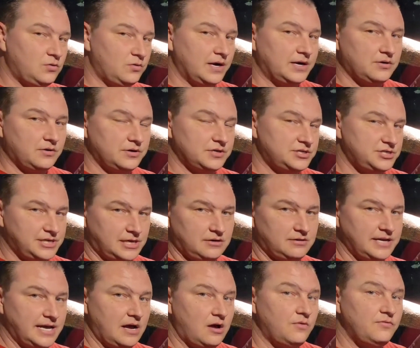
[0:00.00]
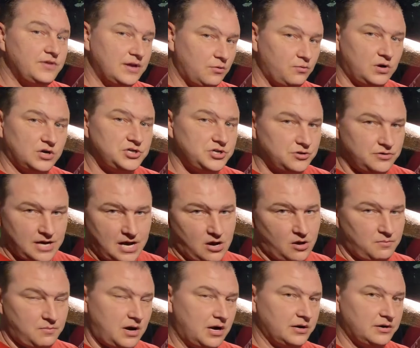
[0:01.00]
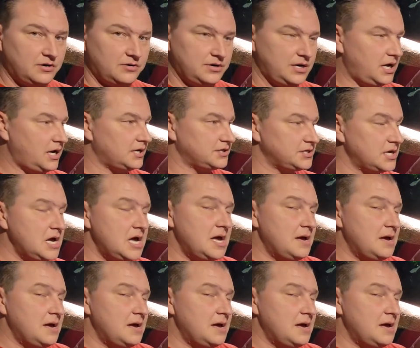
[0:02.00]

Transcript: quicker to settle down than what your Nile monitor does.